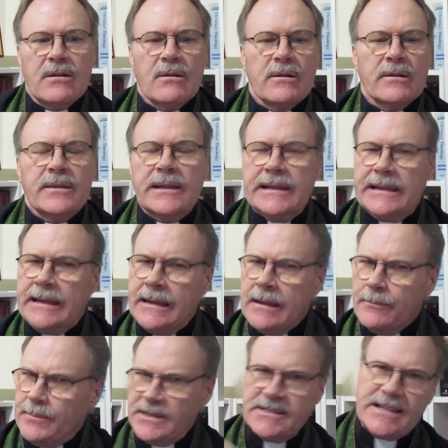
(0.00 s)
or the
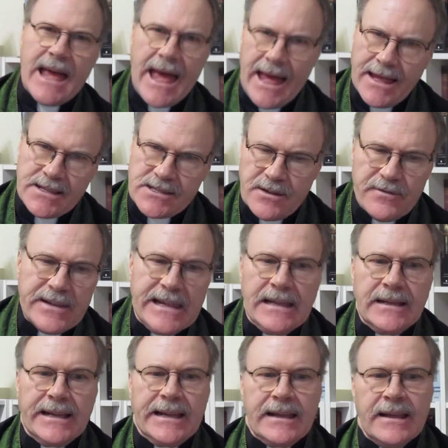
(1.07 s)
pizzazz of
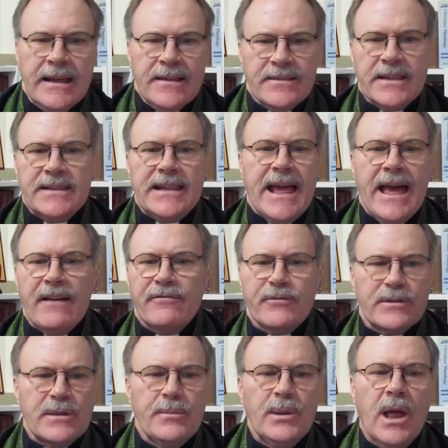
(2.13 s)
healing the deaf or
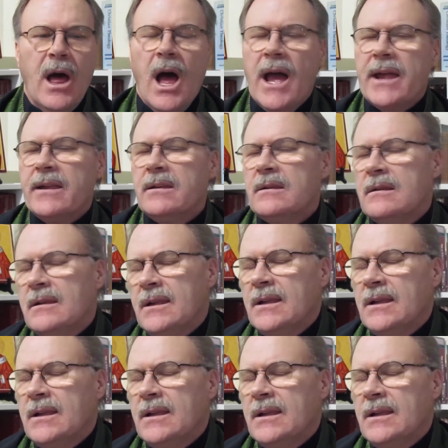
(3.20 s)
the blind.